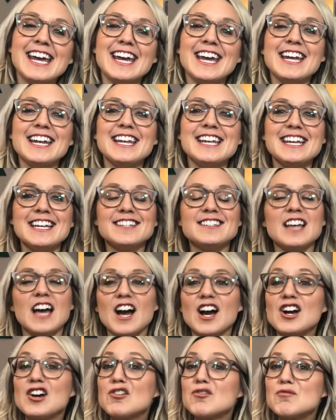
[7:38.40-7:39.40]
It is
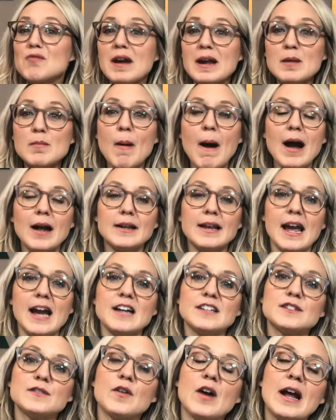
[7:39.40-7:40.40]
a great
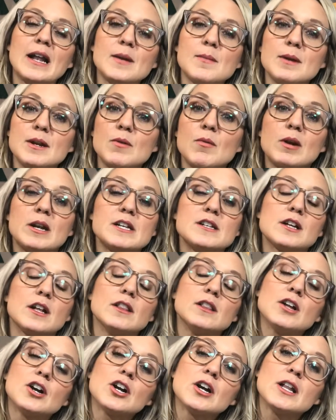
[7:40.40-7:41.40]
podcast for anybody wanting to
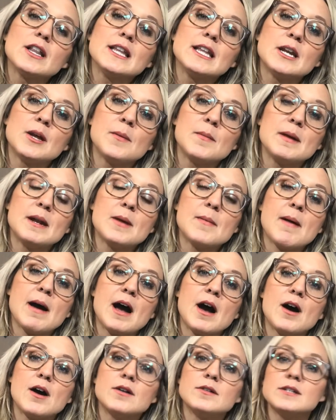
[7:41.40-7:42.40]
learn a little bit
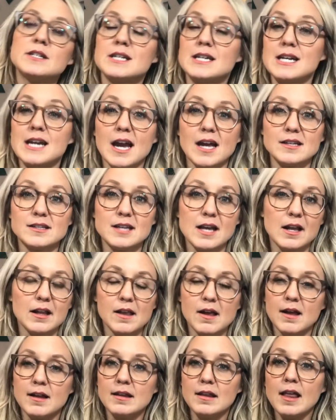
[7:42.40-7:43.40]
about
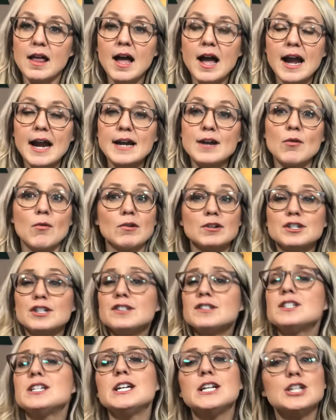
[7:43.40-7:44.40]
ESL online or
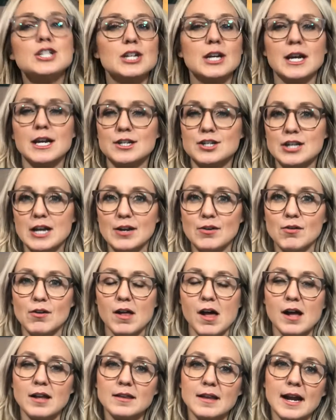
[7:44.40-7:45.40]
just teaching in general
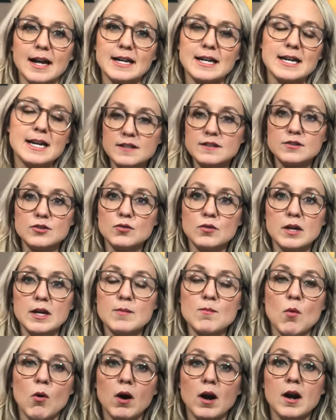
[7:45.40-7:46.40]
online. He's
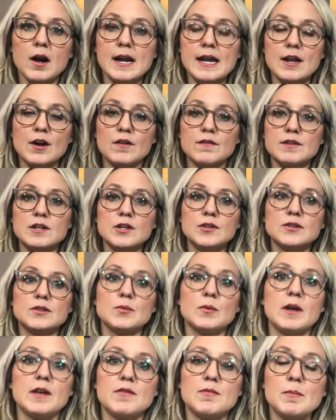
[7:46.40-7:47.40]
doing more
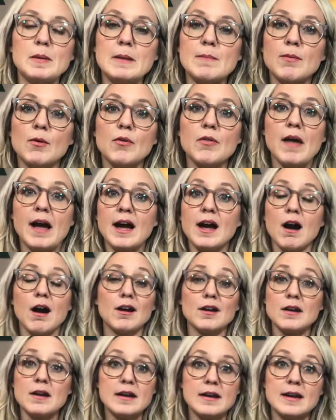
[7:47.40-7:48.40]
interviews with people that
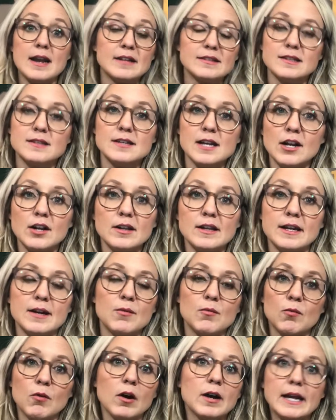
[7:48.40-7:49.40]
aren't
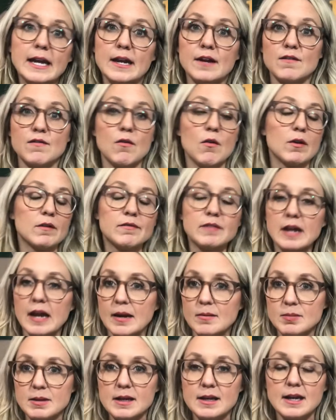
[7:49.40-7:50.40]
necessarily working for
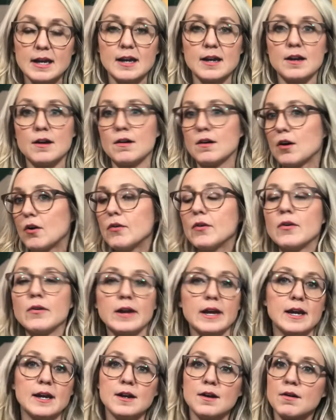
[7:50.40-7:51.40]
VIPKid or
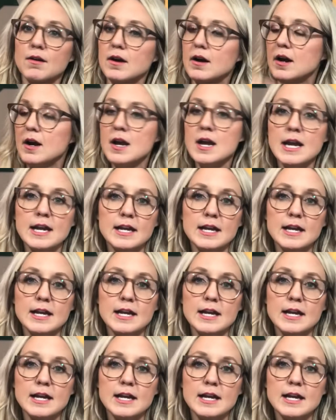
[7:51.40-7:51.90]
GoGoKid or